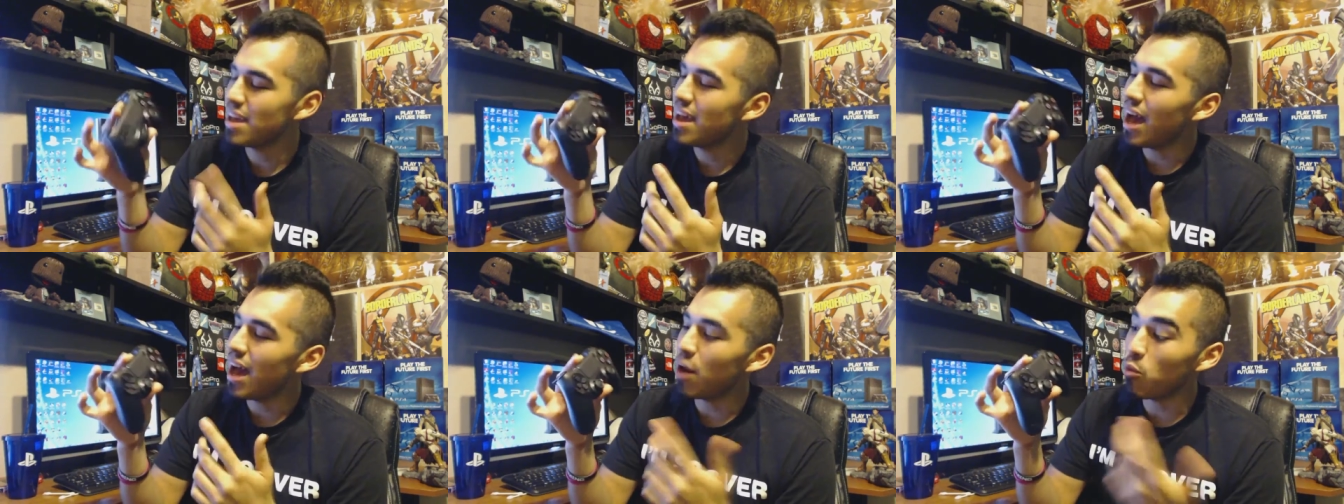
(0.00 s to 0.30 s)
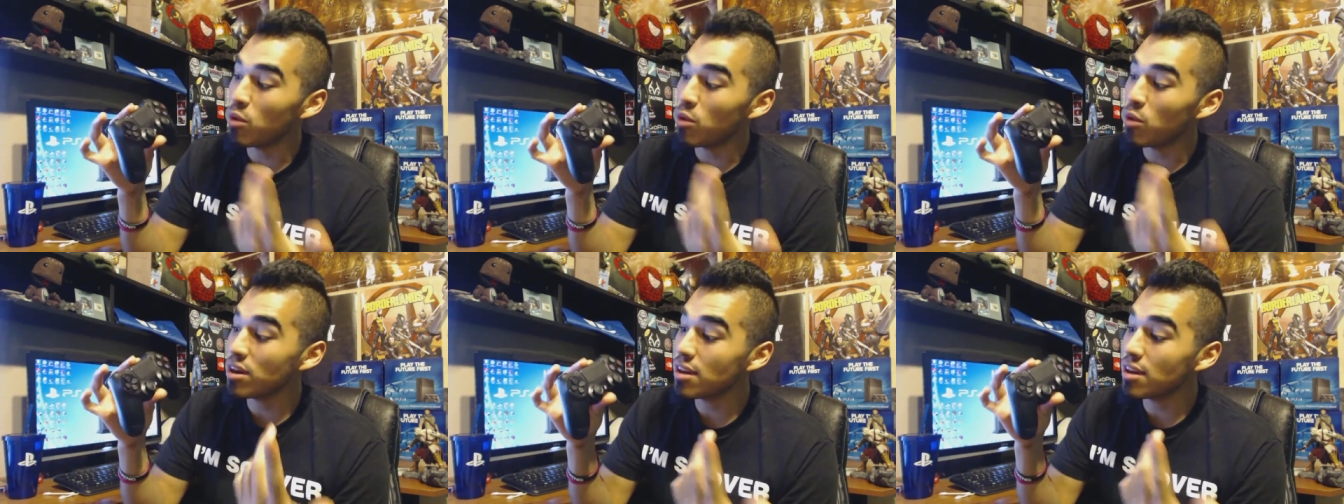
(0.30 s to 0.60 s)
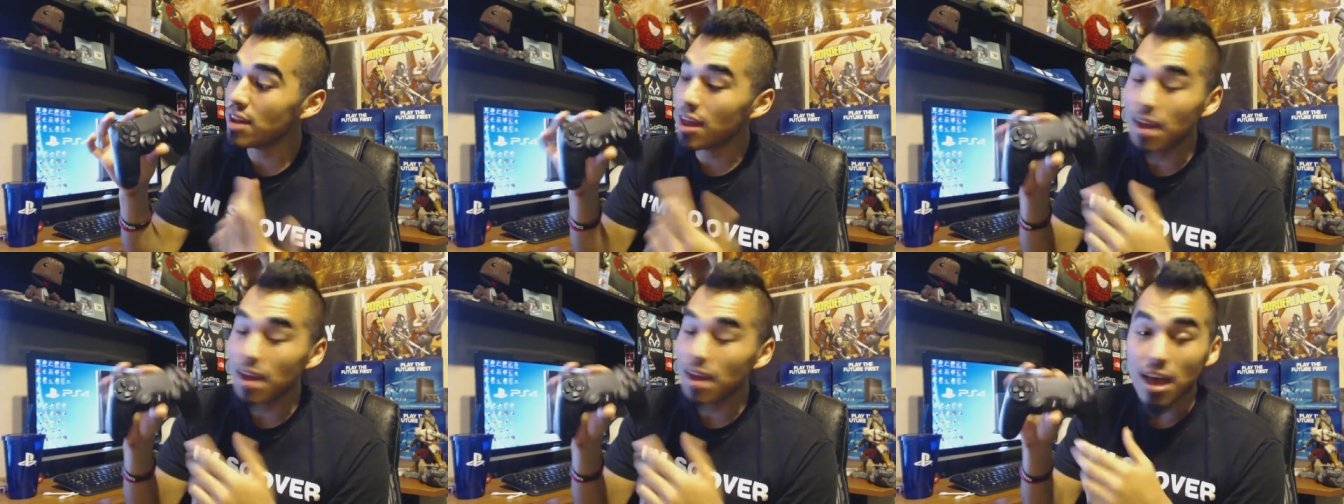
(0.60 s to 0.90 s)
Uh, one of
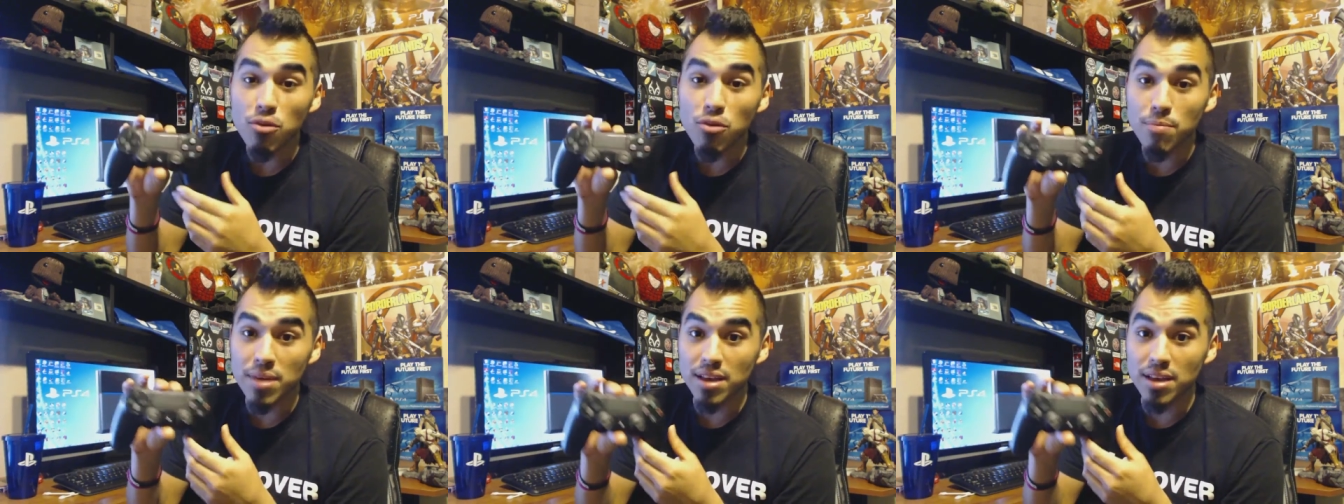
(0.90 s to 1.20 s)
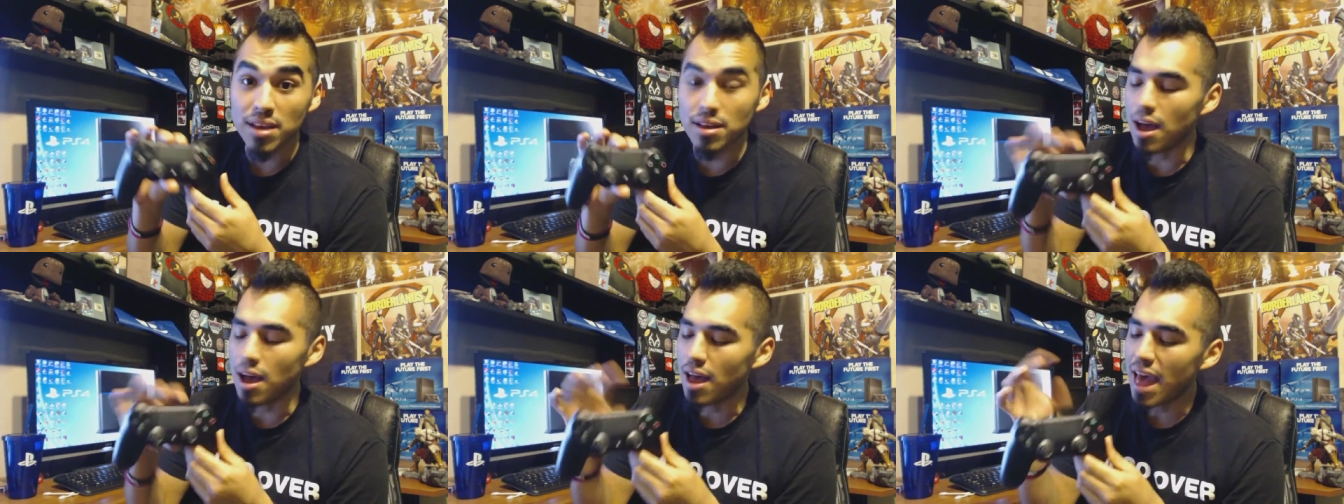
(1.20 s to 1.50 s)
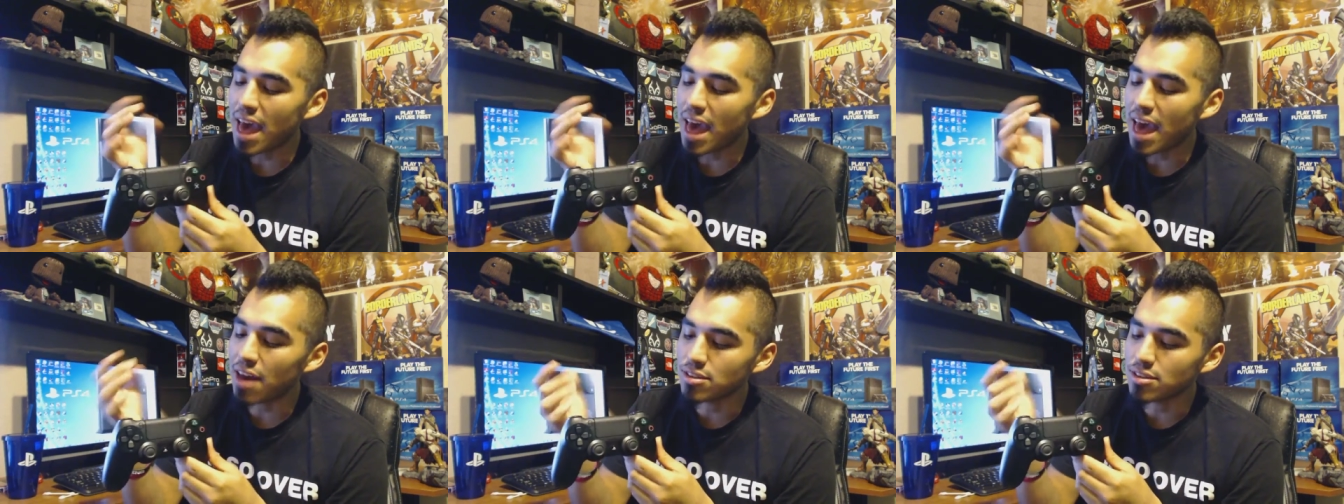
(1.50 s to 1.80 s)
the other big uh,
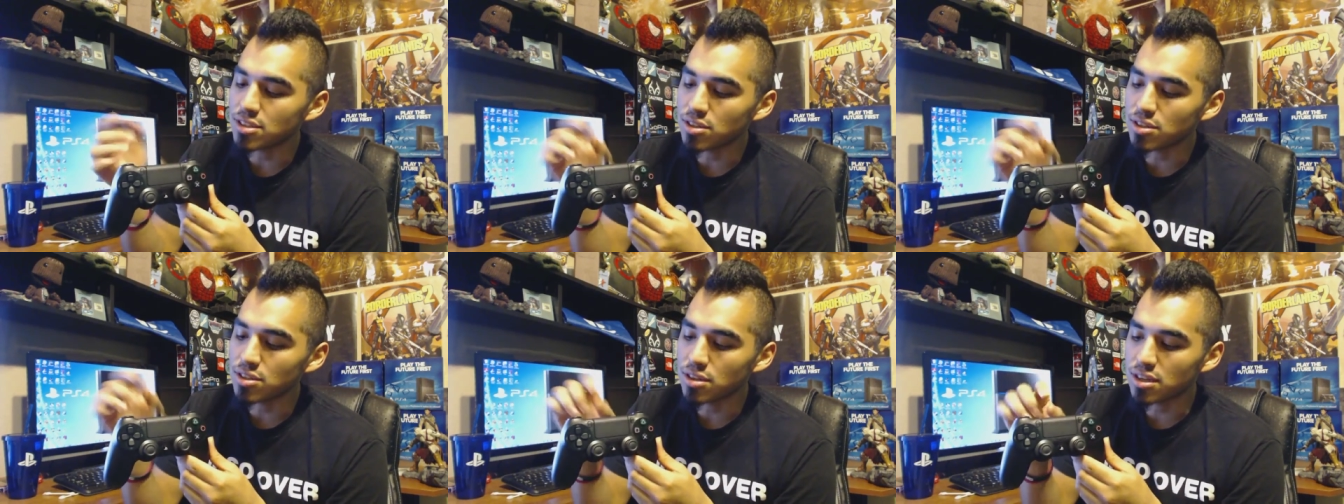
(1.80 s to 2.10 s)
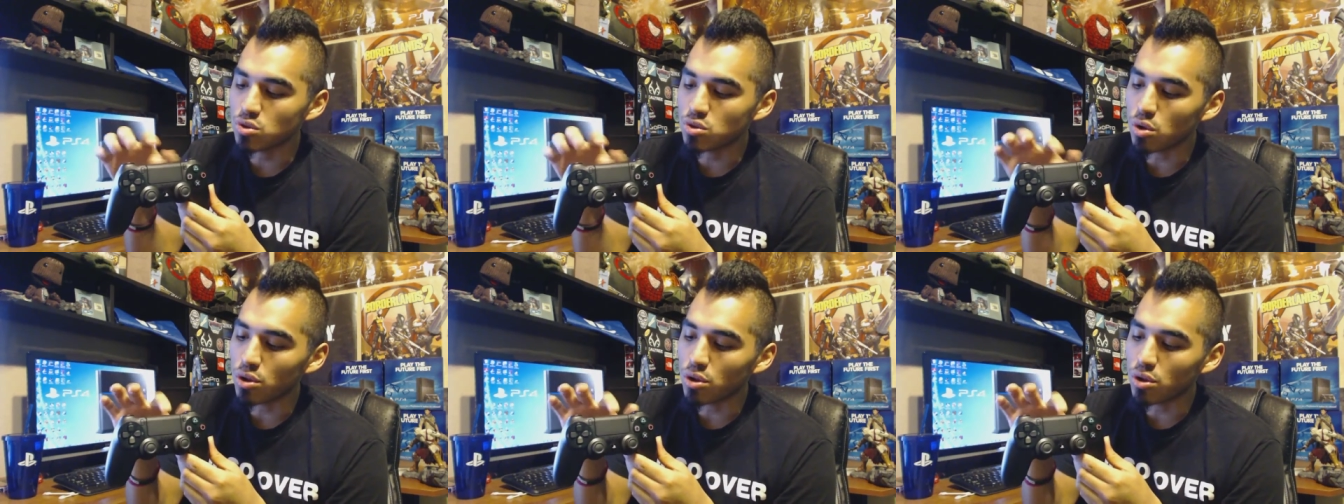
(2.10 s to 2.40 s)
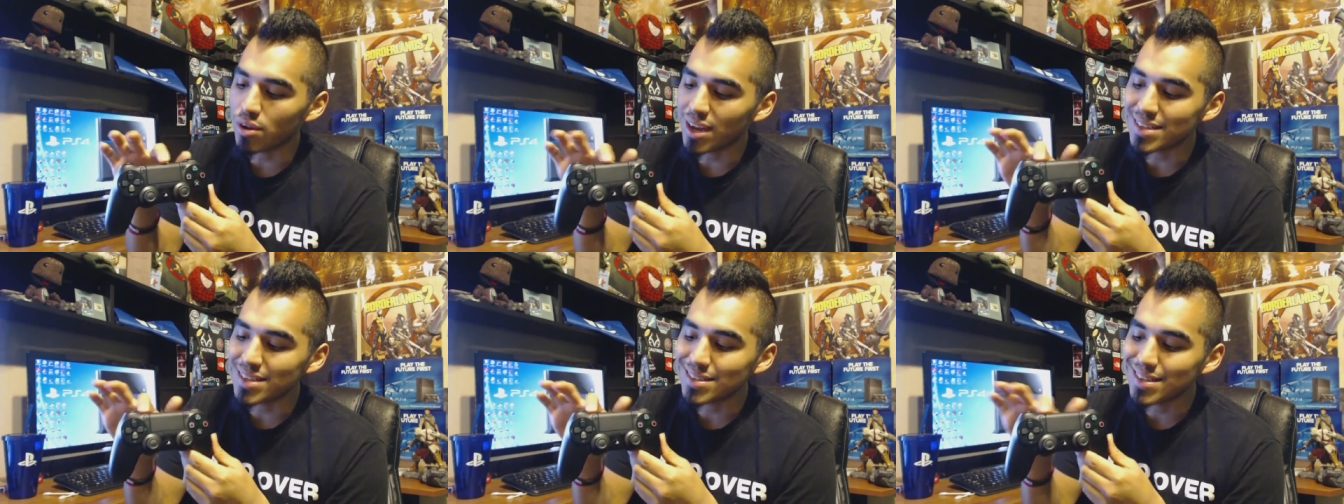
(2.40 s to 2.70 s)
add-ons to the
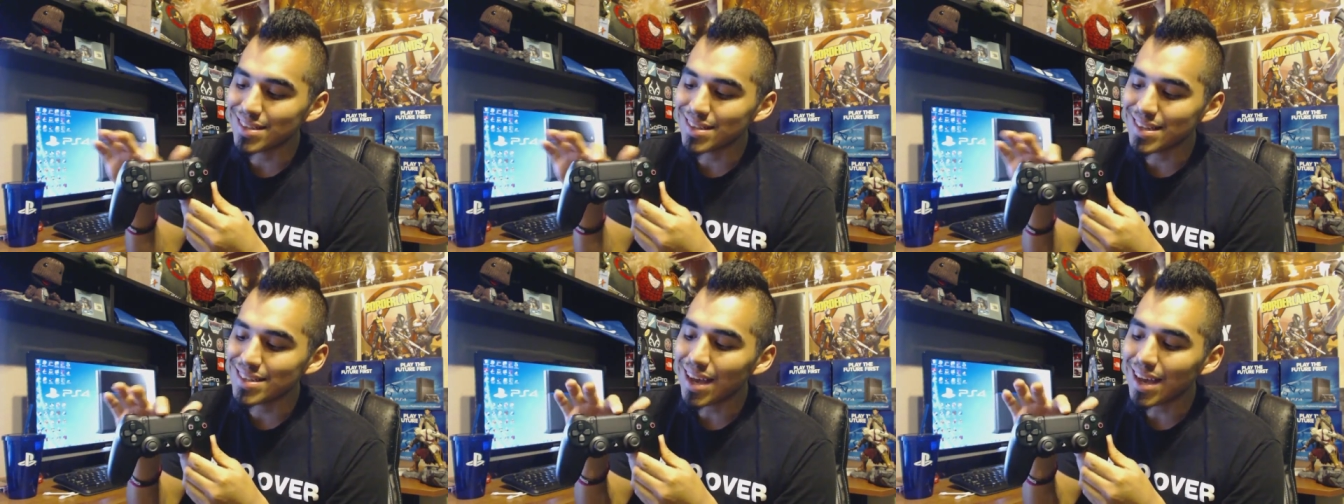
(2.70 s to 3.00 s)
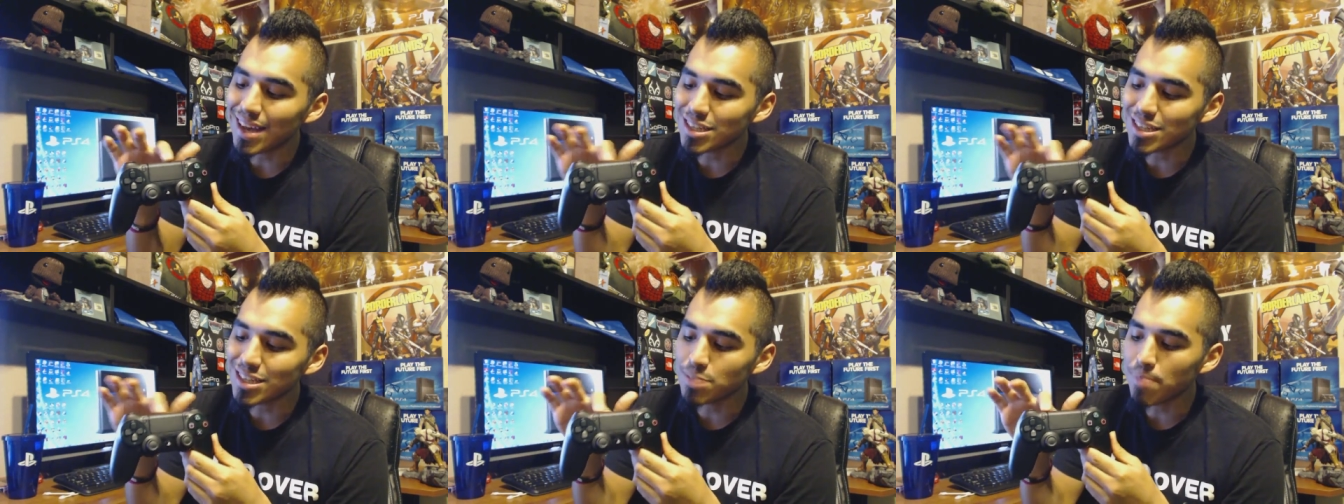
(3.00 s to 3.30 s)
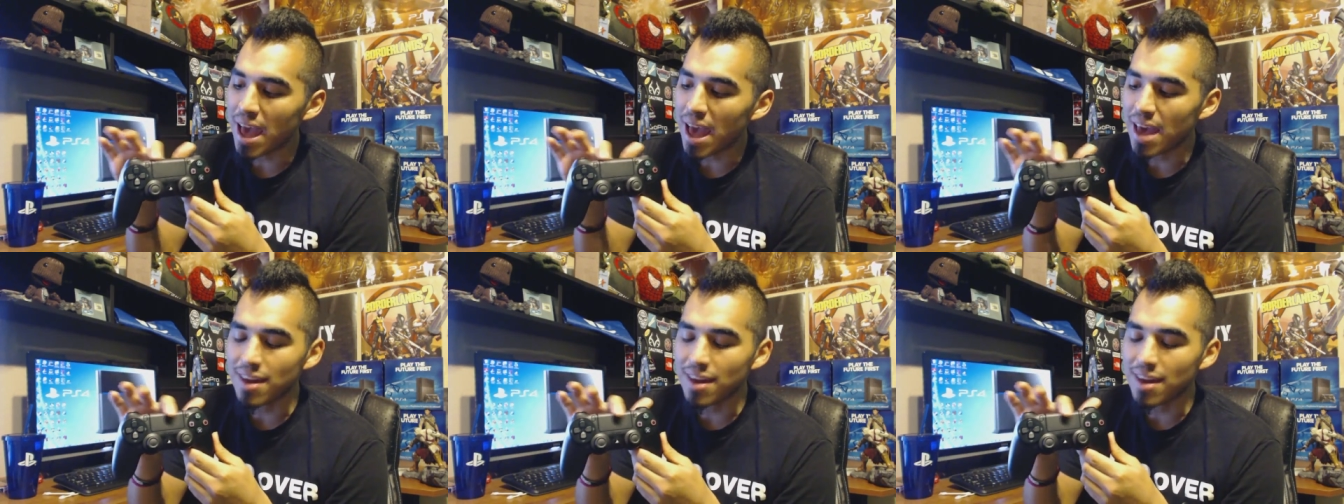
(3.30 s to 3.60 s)
controller is the
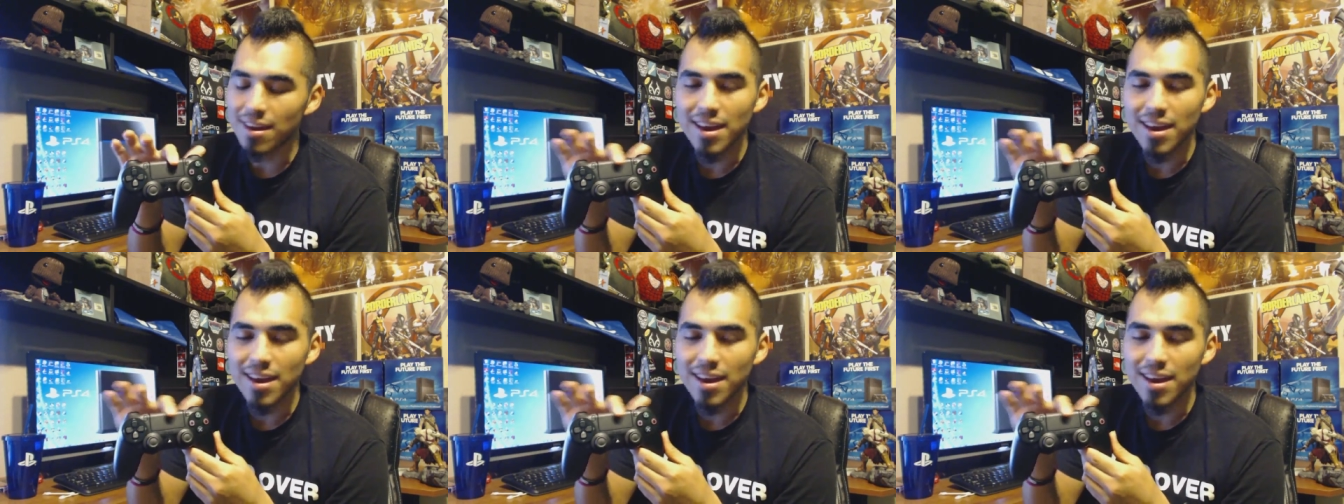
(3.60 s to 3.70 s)
touchpad.